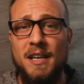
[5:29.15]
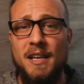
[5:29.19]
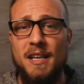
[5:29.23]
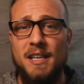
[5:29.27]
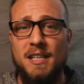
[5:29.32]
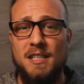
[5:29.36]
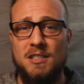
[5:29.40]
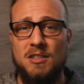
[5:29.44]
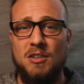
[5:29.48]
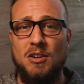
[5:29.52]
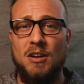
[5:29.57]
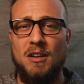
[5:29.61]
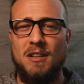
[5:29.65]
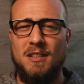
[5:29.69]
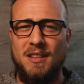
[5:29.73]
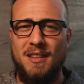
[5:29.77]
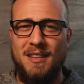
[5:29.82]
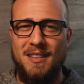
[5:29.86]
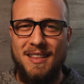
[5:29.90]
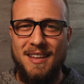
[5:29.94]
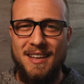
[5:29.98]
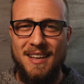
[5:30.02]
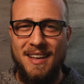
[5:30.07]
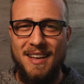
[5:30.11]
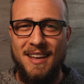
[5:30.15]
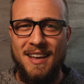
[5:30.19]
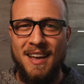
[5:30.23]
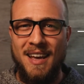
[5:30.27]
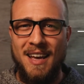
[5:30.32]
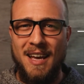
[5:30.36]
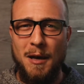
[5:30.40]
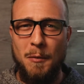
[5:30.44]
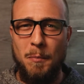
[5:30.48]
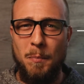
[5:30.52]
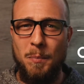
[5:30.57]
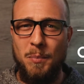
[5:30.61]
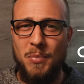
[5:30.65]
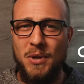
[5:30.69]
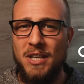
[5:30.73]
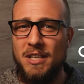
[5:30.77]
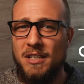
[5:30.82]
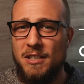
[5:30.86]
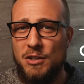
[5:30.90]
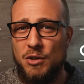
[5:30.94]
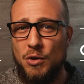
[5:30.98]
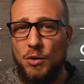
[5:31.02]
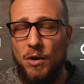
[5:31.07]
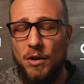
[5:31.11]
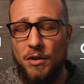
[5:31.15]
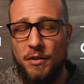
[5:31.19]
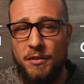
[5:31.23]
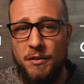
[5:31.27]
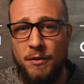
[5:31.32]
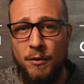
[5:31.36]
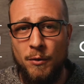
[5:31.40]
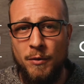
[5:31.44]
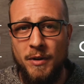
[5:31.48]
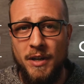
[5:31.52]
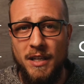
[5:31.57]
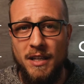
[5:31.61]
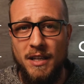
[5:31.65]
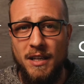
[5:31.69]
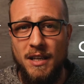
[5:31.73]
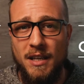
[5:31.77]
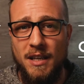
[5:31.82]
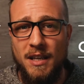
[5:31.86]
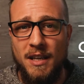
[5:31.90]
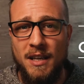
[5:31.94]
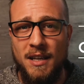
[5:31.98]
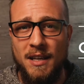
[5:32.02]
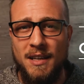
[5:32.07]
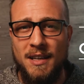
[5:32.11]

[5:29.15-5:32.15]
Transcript: is called the appeal to authority.